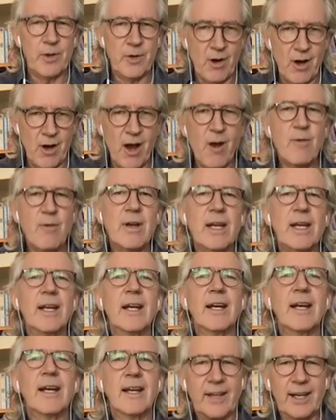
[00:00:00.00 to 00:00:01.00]
not only
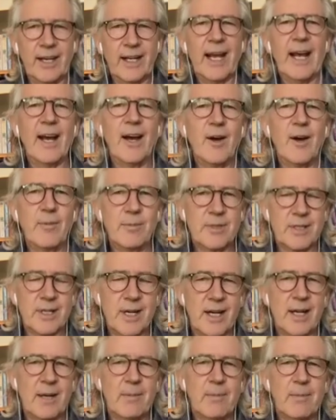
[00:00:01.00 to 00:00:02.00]
the care home
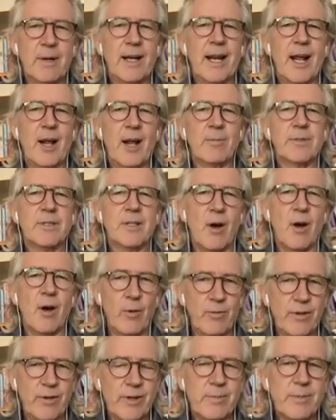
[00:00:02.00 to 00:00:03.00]
study, but it helps the
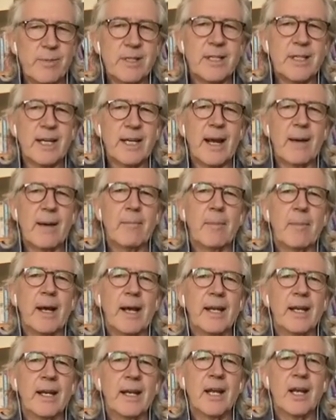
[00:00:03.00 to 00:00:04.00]
whole vitamin C
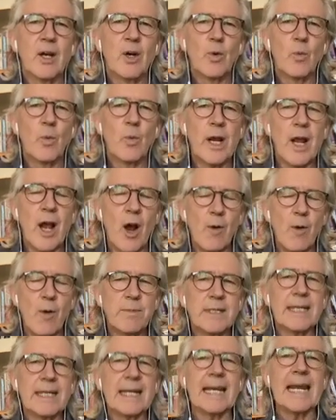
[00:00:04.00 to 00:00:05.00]
campaign. We
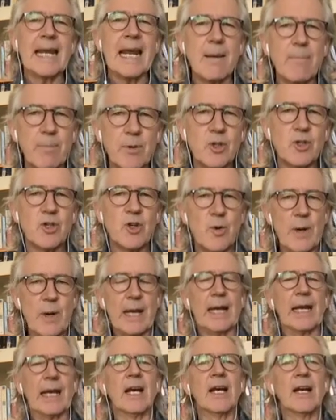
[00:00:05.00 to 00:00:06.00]
hope to keep
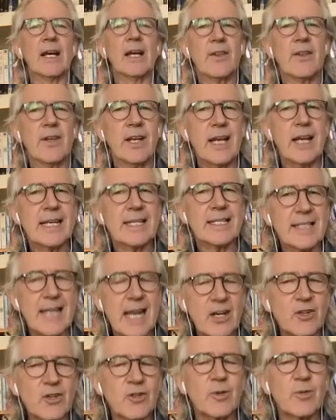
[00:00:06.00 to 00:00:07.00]
doing the
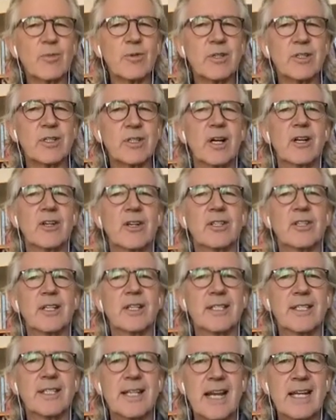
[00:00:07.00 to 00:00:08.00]
essential research
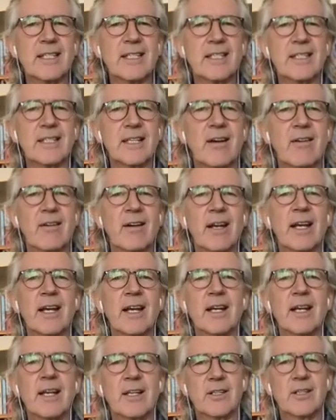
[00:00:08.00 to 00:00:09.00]
that's necessary
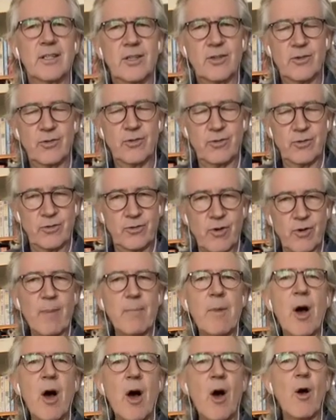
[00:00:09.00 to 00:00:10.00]
to
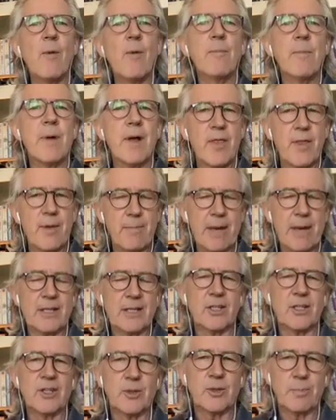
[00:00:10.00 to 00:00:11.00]
drum home the
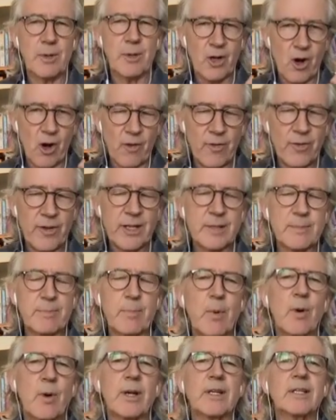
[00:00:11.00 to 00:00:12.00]
message. But on this
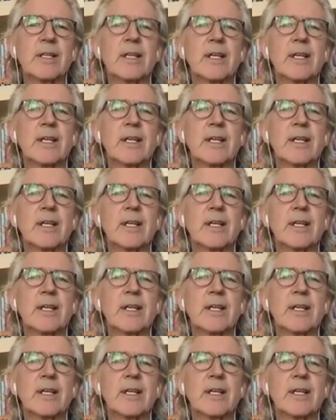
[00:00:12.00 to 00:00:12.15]
point,